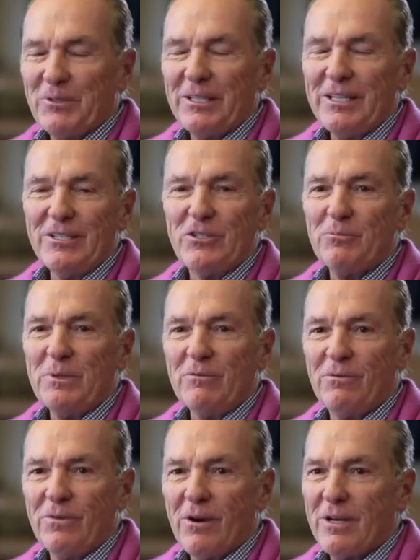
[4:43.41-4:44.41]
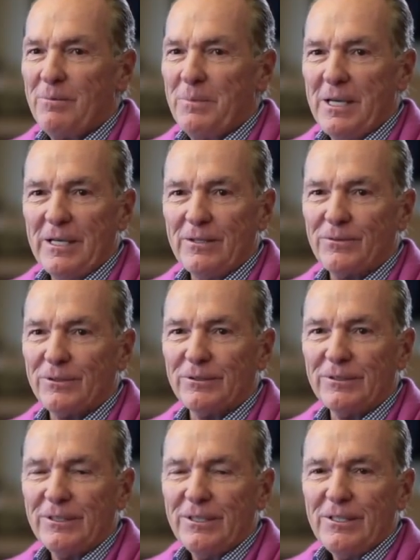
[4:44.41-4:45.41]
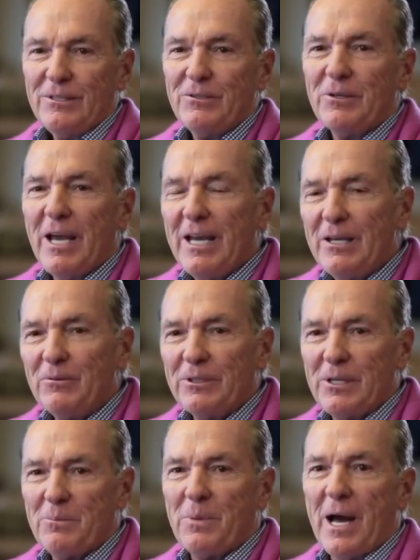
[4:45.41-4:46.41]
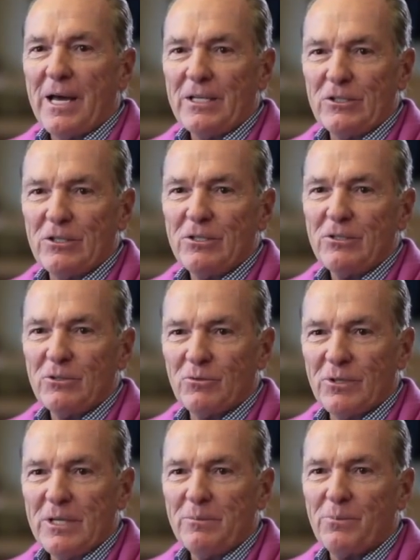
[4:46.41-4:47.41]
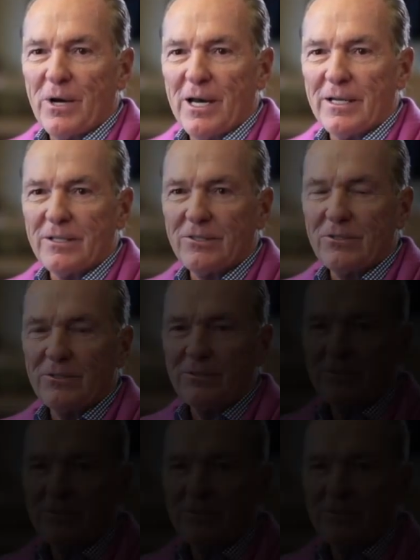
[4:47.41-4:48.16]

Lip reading: really should be very meaningful to anyone that buys Zrii products.